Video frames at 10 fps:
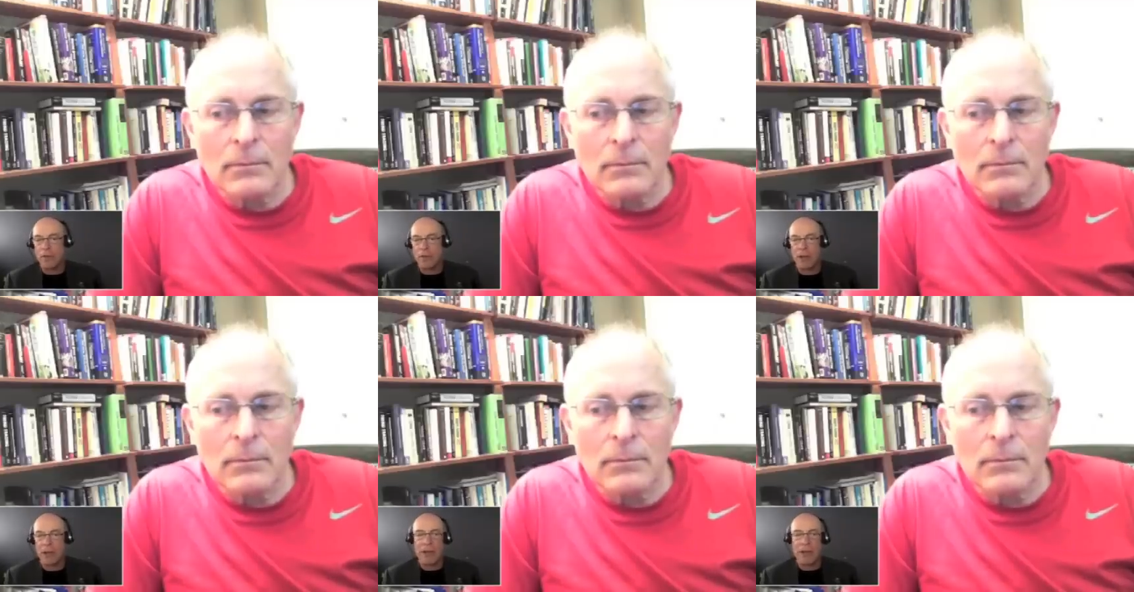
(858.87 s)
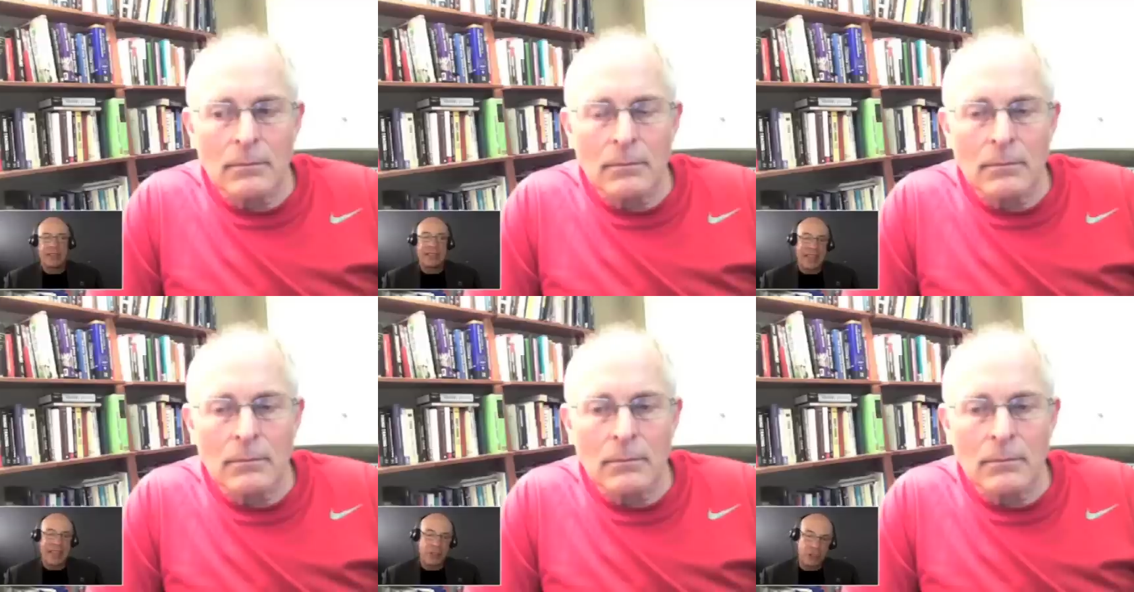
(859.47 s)
Speaker 1: uh,
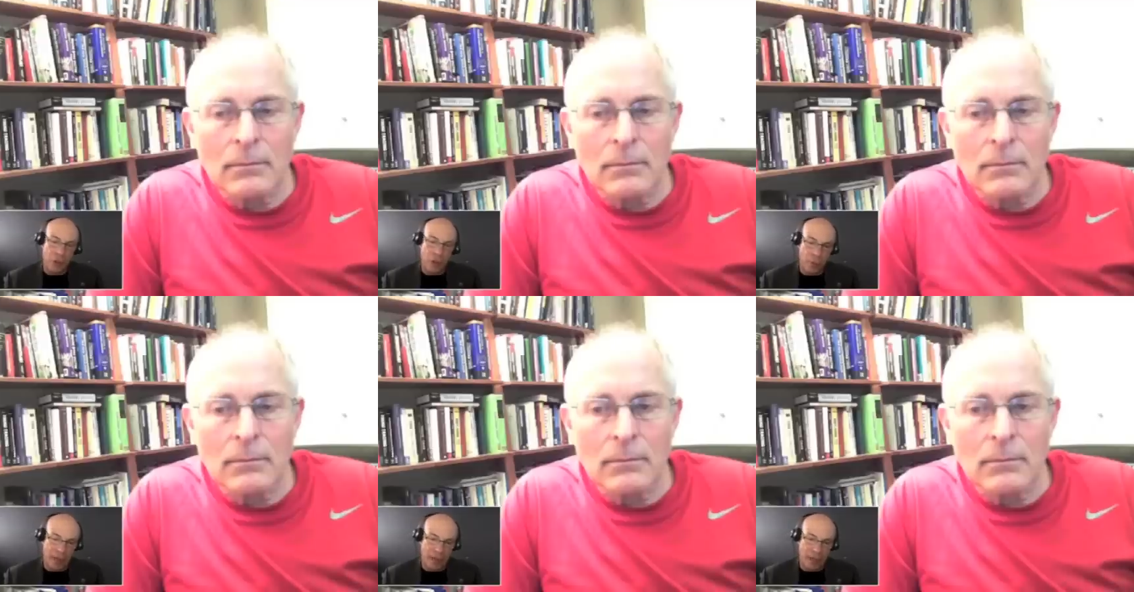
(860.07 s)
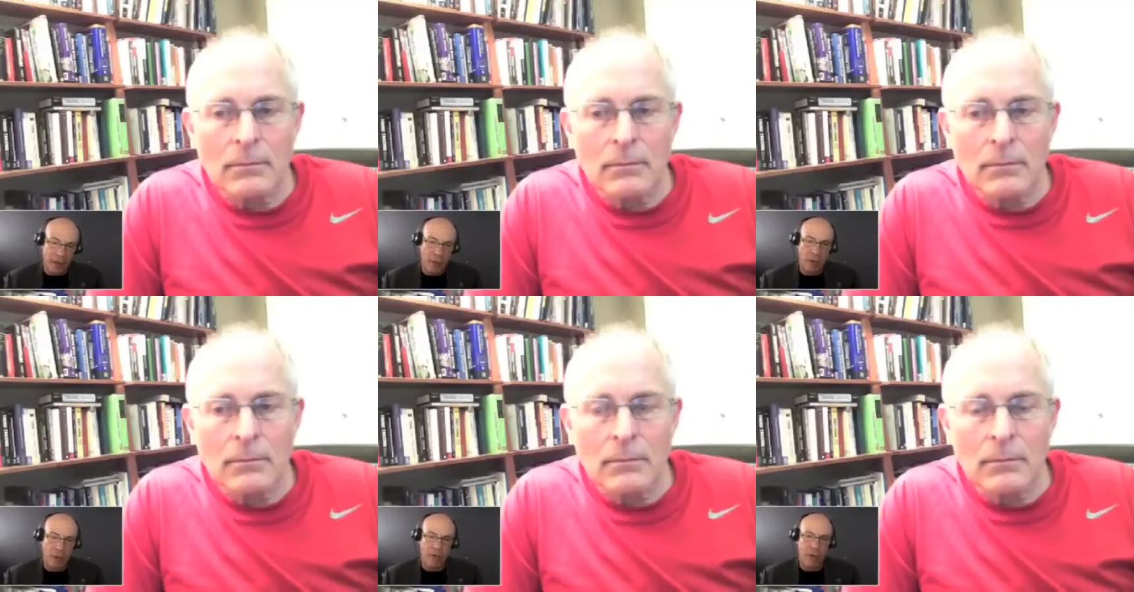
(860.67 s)
data snooping. I wonder
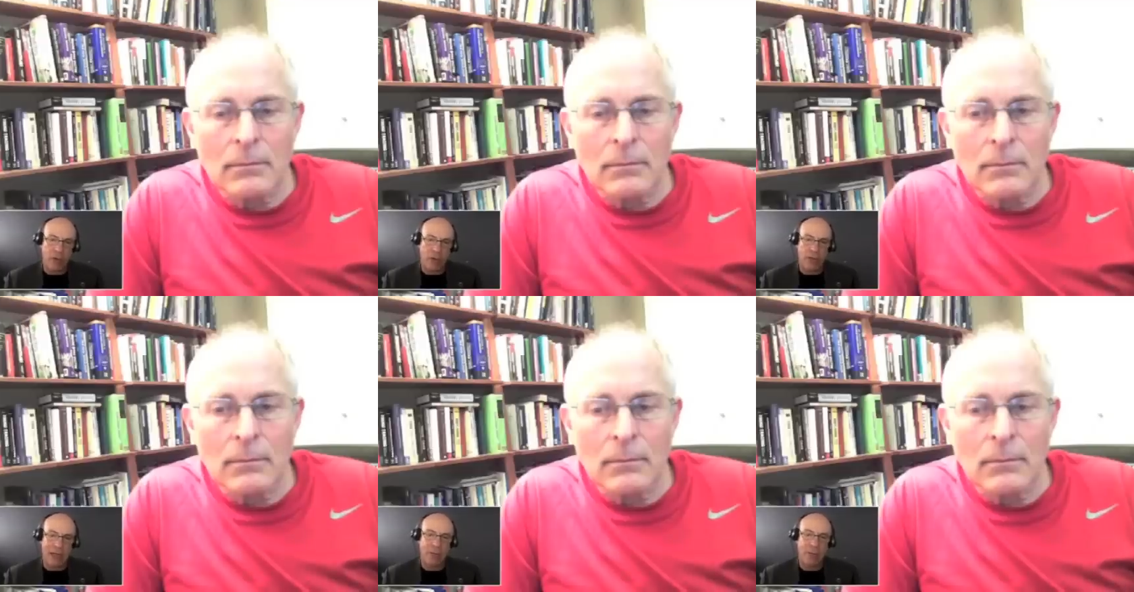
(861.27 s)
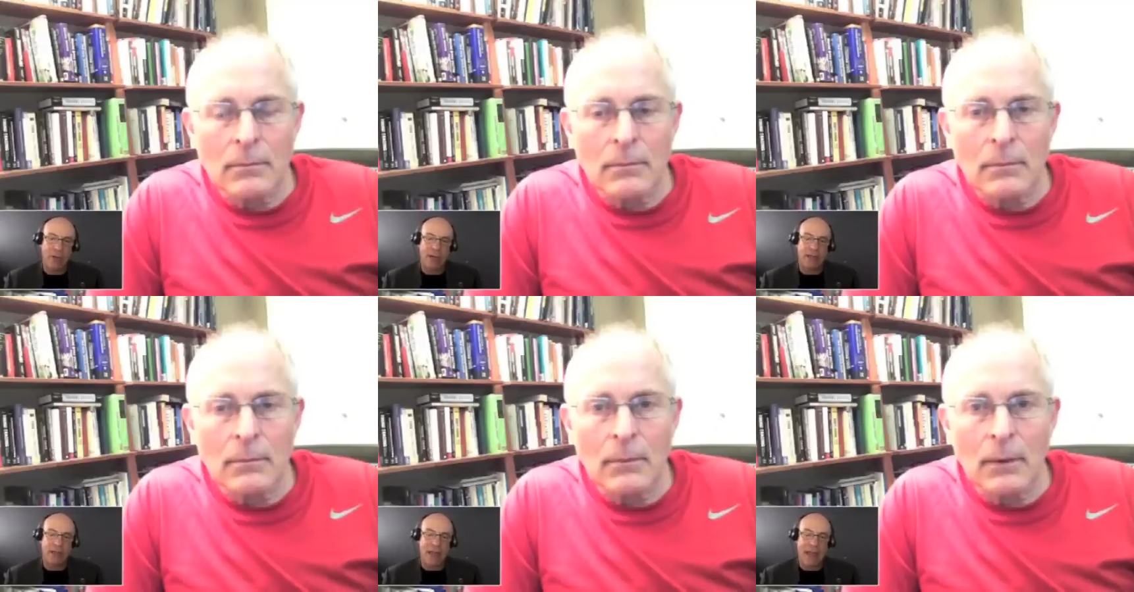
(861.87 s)
if you could elaborate on
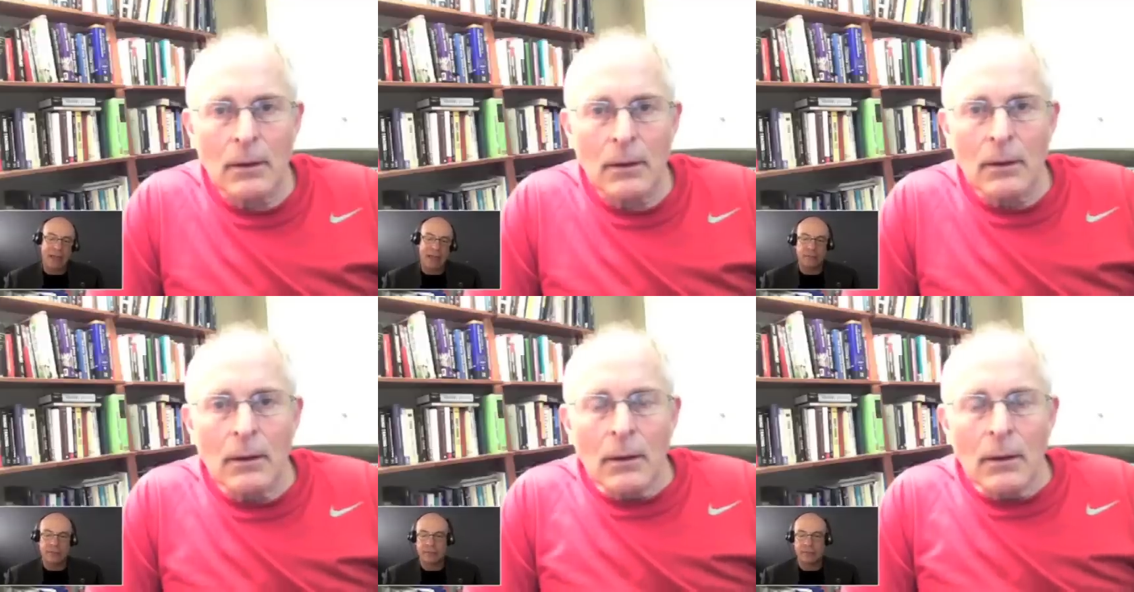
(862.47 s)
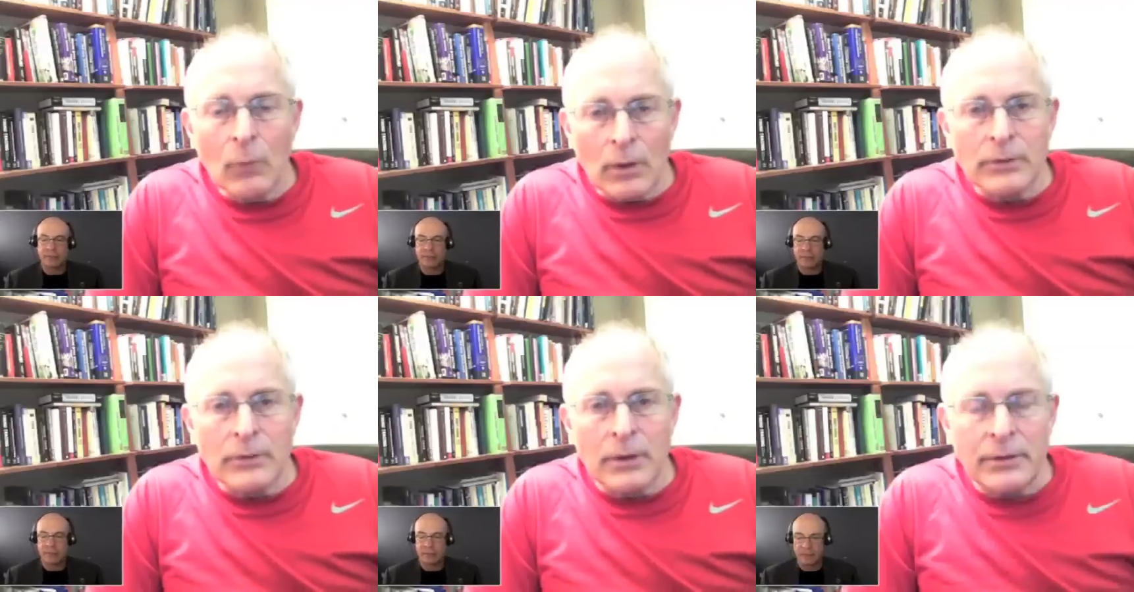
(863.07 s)
that.
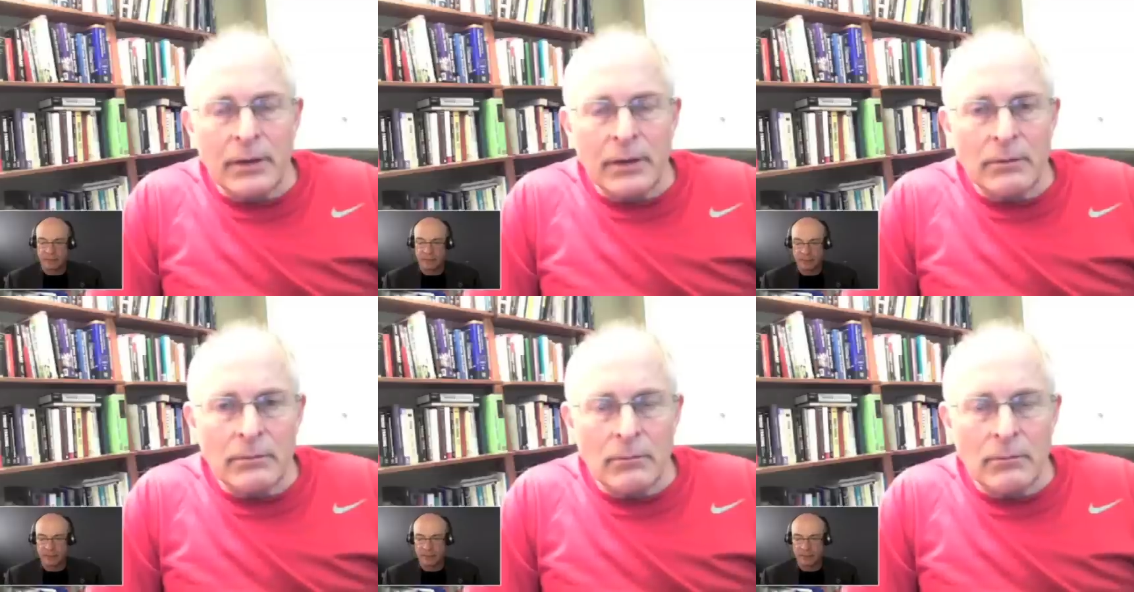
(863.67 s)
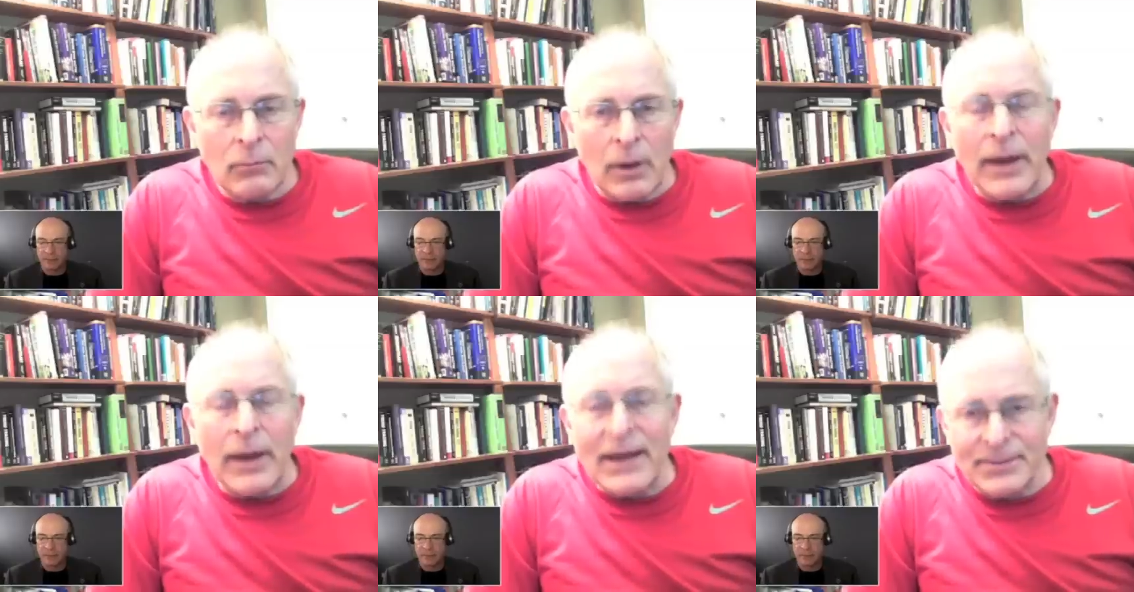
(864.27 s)
Speaker 2: Well, an
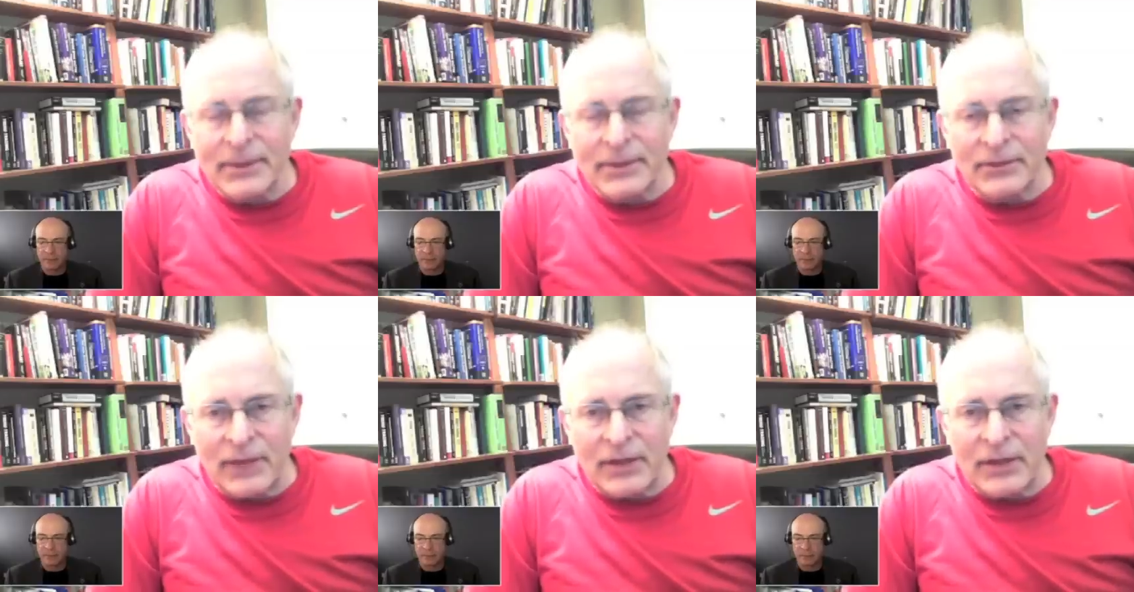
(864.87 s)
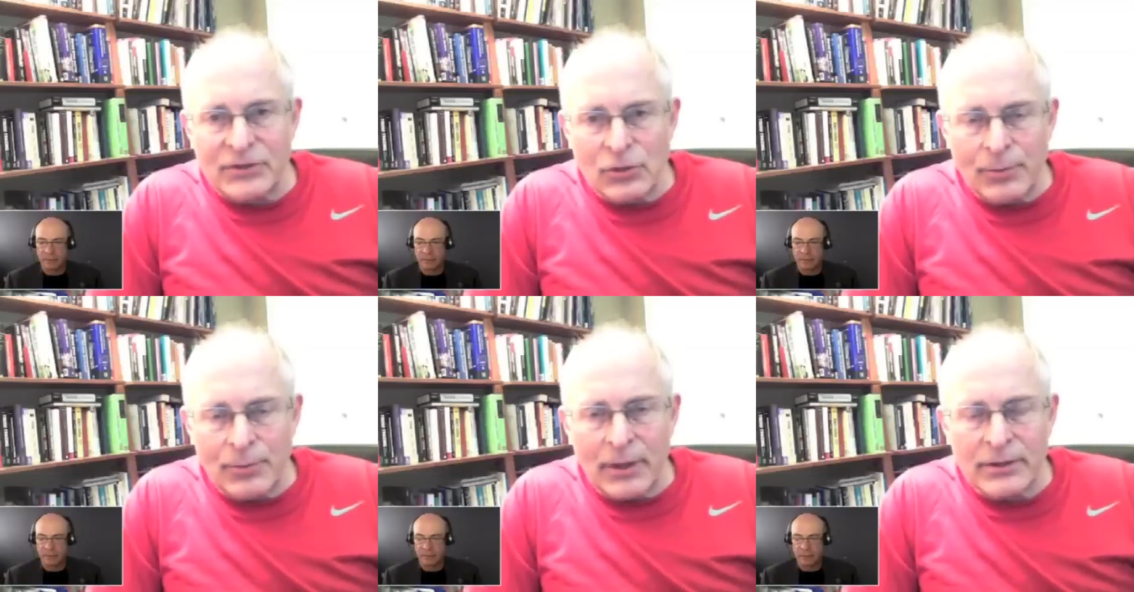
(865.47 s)
aspect of data
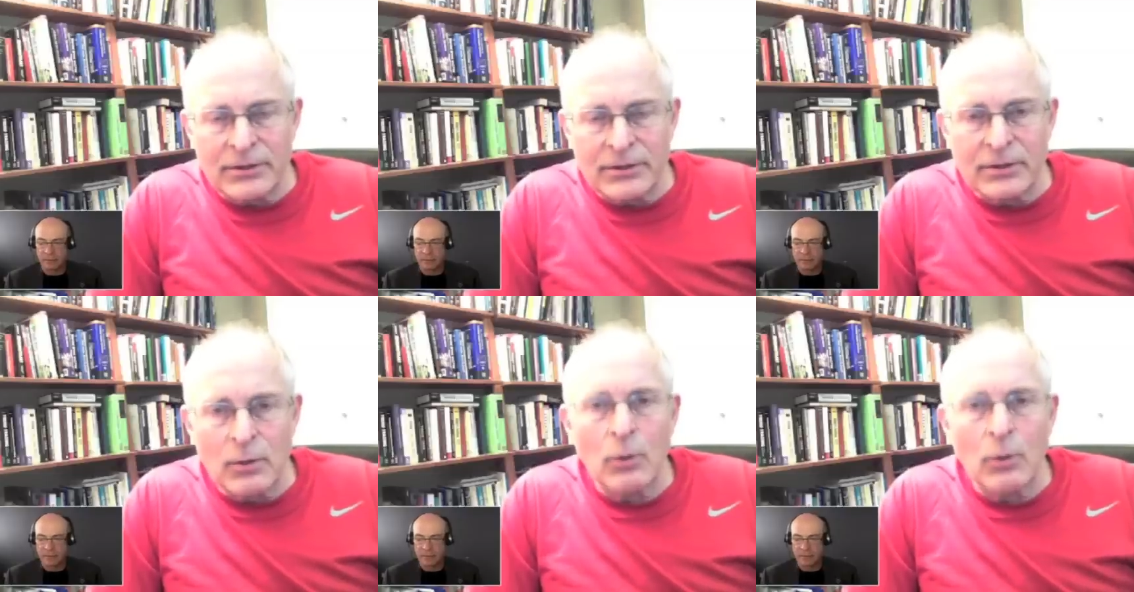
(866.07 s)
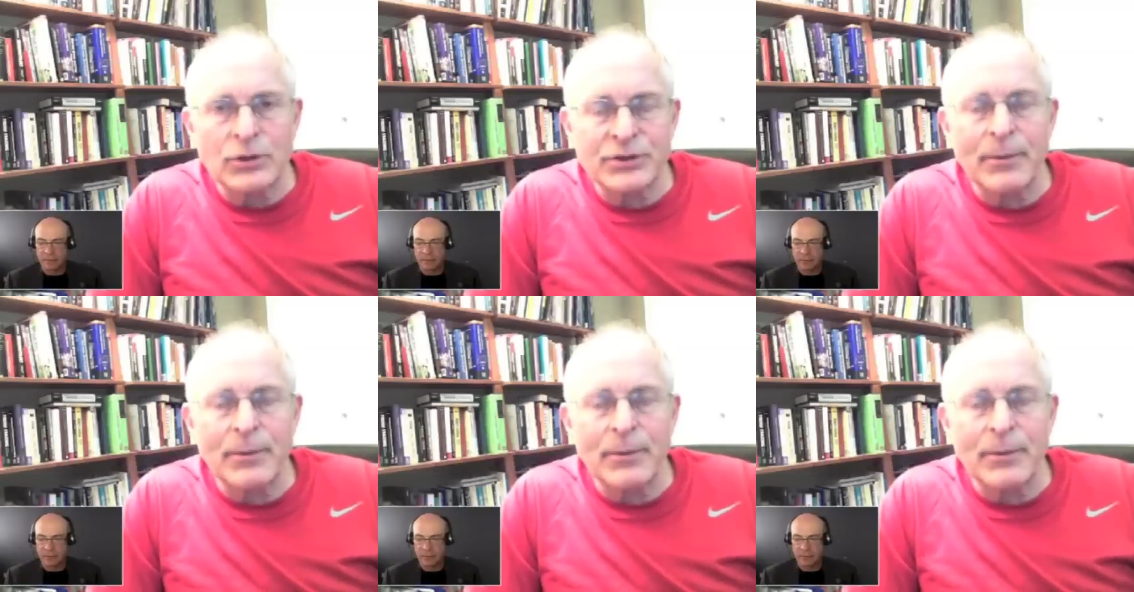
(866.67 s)
snooping is, is what we just